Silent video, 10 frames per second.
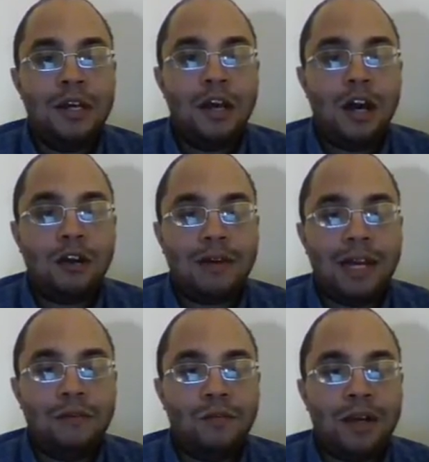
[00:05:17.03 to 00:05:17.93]
All
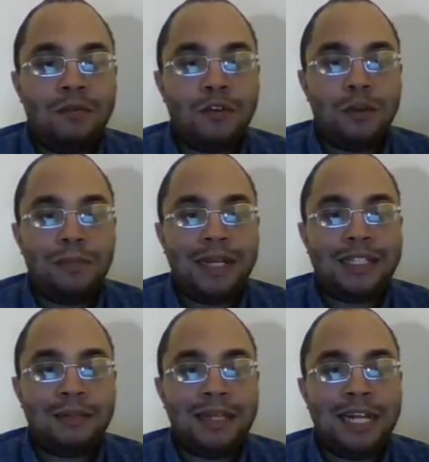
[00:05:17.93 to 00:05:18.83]
right, well, we're going to
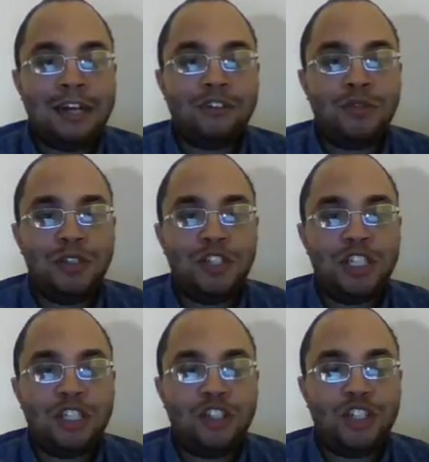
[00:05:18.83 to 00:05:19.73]
place something here. Should we
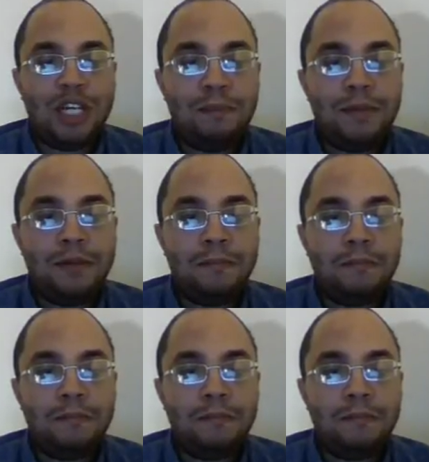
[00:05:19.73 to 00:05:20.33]
just jump?